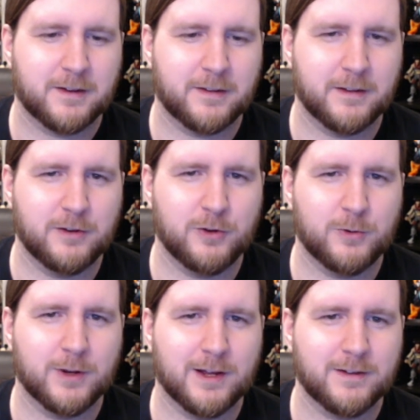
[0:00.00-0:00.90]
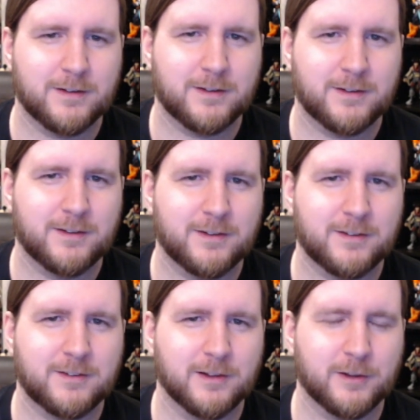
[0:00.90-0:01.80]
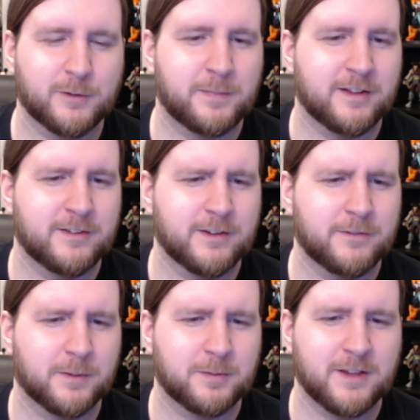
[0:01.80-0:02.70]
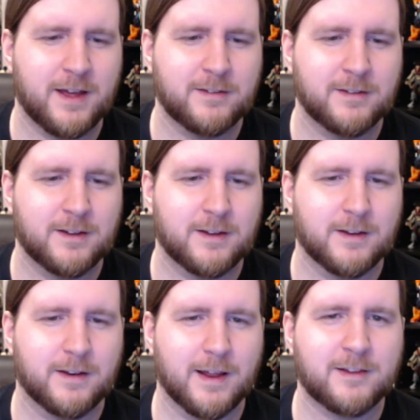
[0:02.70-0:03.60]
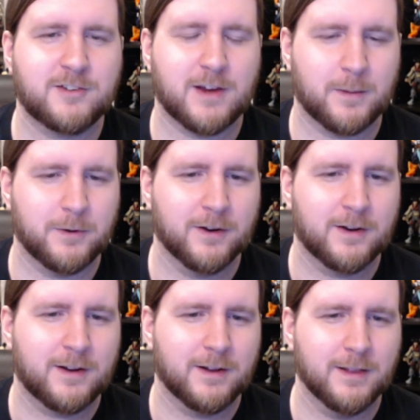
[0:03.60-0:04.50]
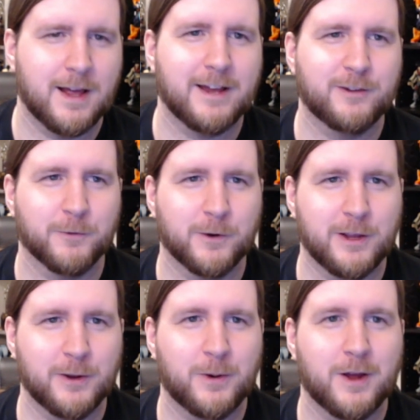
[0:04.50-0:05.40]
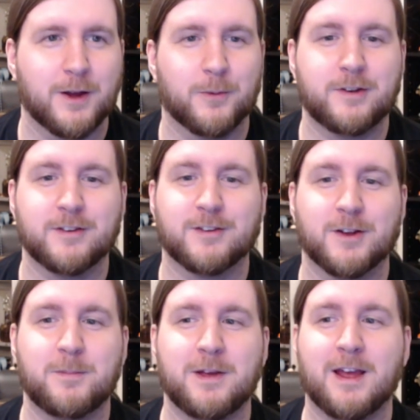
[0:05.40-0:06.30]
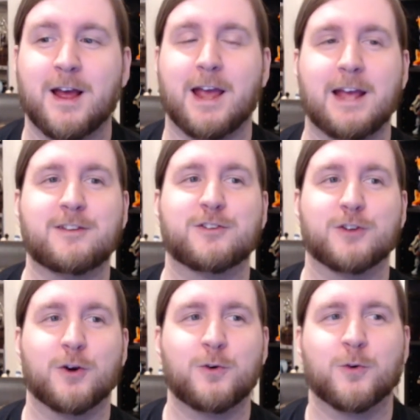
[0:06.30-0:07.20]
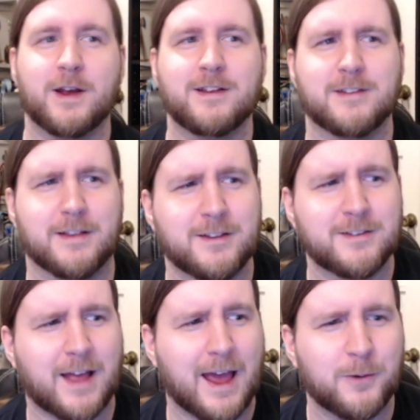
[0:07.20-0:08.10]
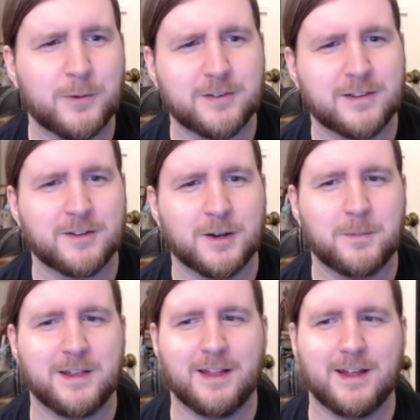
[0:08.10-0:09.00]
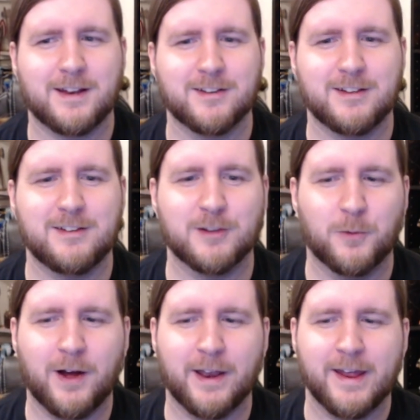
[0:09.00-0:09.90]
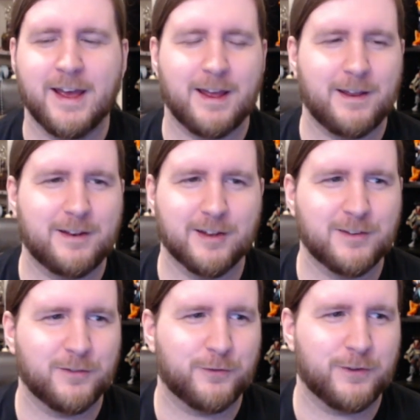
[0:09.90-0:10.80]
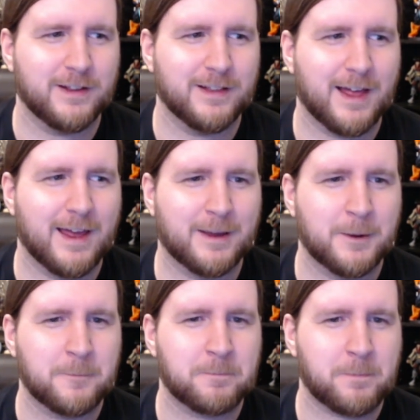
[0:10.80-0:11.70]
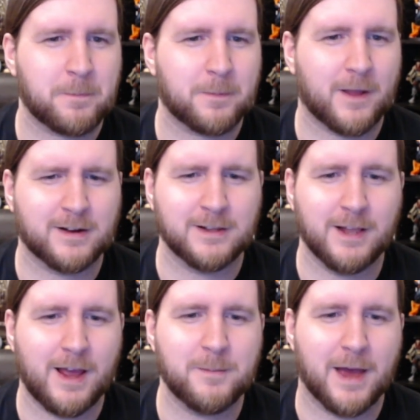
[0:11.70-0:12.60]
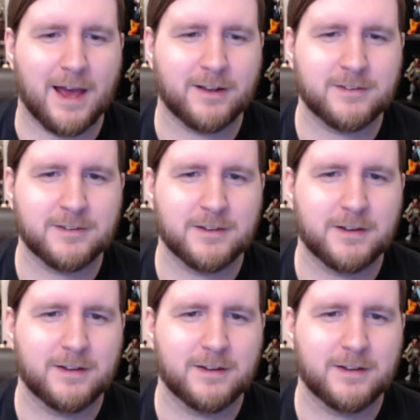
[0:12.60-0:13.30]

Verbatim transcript: And then Yuta, still expensive, upset. Next chapter lies for you which is going to be it's so crazy this how is this going to be the end of season 1 it doesn't feel like a climax